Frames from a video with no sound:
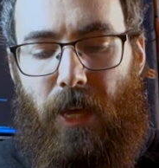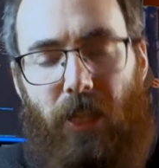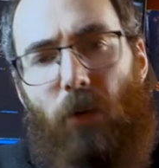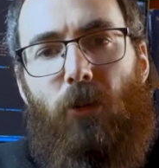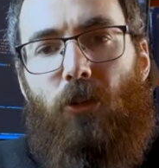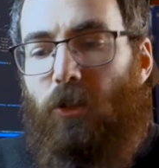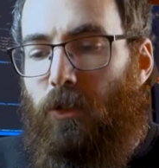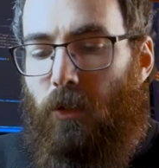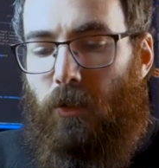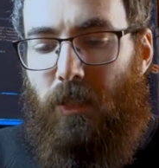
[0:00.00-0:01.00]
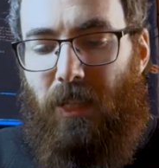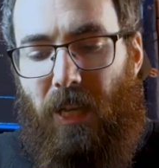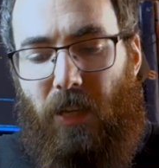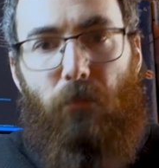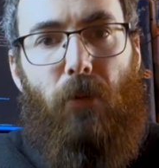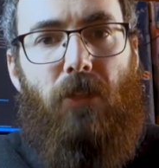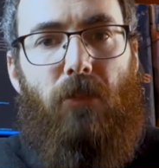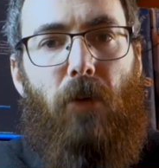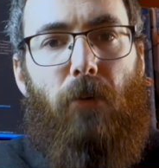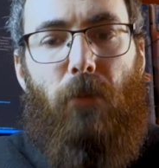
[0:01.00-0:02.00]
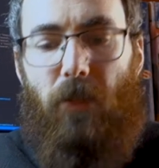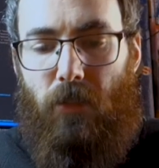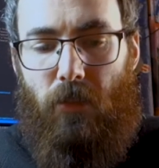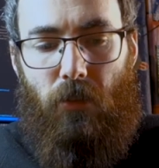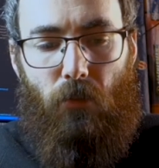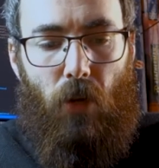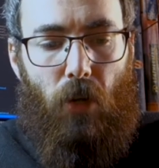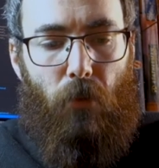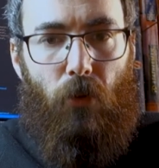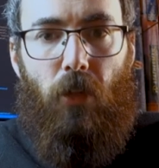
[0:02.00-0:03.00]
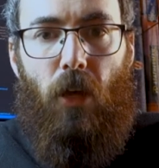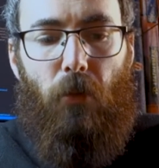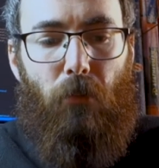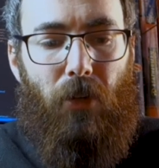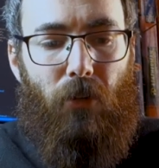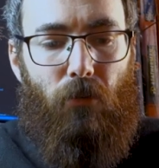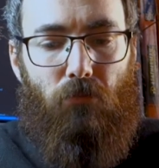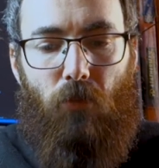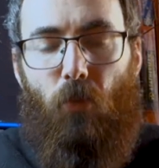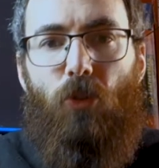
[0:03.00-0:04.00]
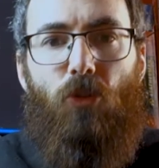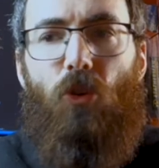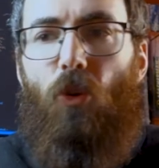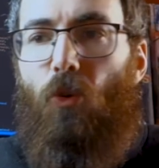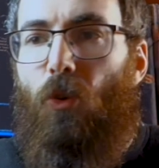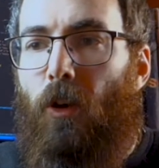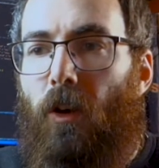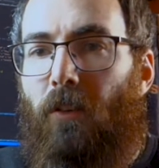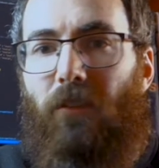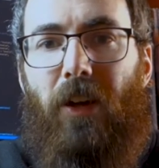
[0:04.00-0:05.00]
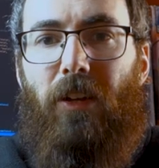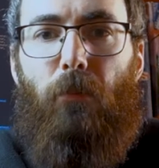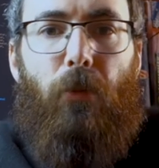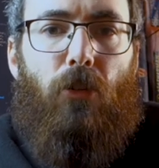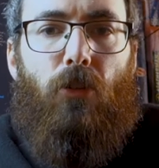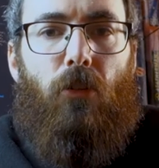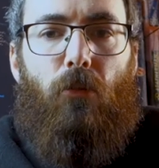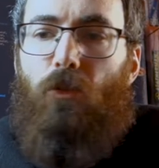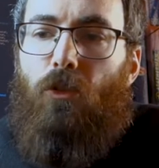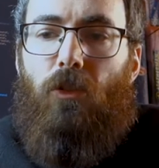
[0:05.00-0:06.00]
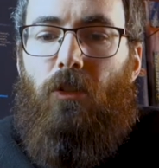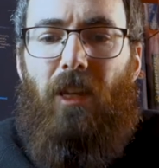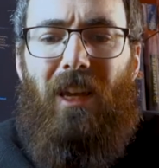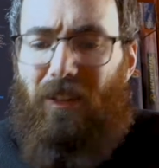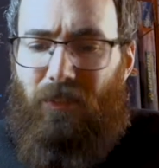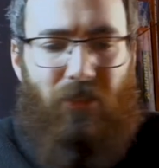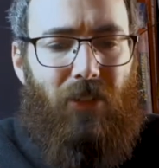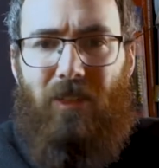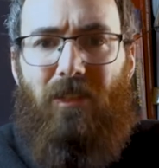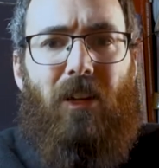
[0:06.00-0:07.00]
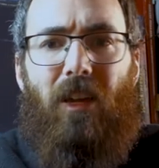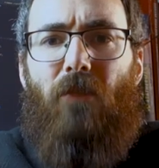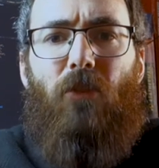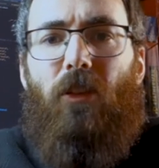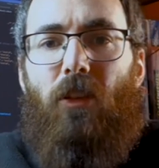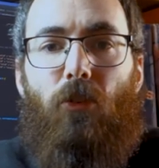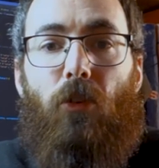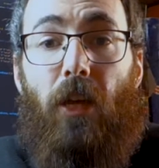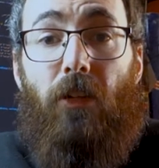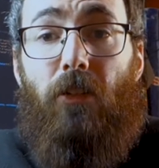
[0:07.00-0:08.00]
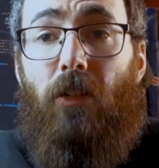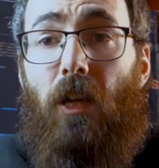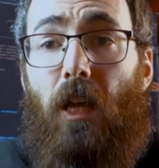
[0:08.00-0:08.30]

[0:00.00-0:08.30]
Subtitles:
and they were just stacking piece by piece, one upon the other, but there was no final picture. It was just, yeah, let's stack everything together.